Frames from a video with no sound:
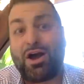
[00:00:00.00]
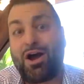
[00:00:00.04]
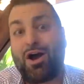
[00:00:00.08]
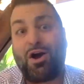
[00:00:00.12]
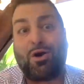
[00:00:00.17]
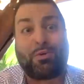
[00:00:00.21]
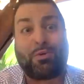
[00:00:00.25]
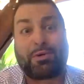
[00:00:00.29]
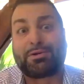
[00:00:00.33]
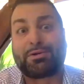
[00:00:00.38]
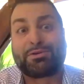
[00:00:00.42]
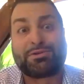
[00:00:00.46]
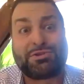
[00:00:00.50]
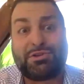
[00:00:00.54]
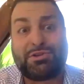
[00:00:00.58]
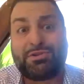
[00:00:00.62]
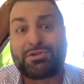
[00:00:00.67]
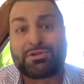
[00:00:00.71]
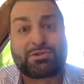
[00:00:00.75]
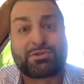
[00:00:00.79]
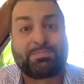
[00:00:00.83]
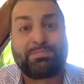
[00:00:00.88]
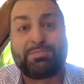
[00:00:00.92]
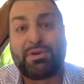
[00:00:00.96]
oh, we're going to see
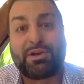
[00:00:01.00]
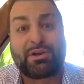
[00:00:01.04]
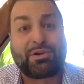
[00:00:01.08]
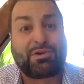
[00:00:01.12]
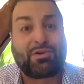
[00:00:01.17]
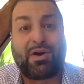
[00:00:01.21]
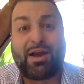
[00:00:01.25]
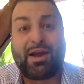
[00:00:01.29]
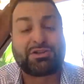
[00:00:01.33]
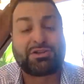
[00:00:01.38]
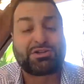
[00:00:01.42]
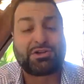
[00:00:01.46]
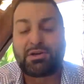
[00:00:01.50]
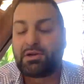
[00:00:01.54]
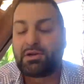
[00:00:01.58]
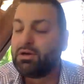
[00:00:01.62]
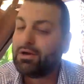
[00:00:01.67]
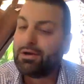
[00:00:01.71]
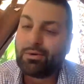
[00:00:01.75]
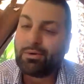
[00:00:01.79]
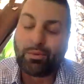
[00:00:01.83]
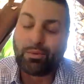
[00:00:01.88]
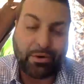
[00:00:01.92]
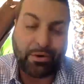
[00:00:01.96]
this big crash.
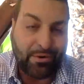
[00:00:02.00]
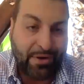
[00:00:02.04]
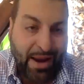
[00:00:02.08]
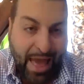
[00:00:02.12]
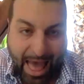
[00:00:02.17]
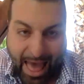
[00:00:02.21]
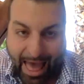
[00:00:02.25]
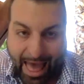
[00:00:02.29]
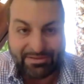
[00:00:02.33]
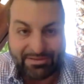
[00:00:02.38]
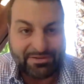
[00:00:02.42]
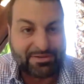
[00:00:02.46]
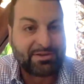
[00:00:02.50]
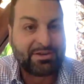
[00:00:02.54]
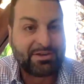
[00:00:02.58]
We're not.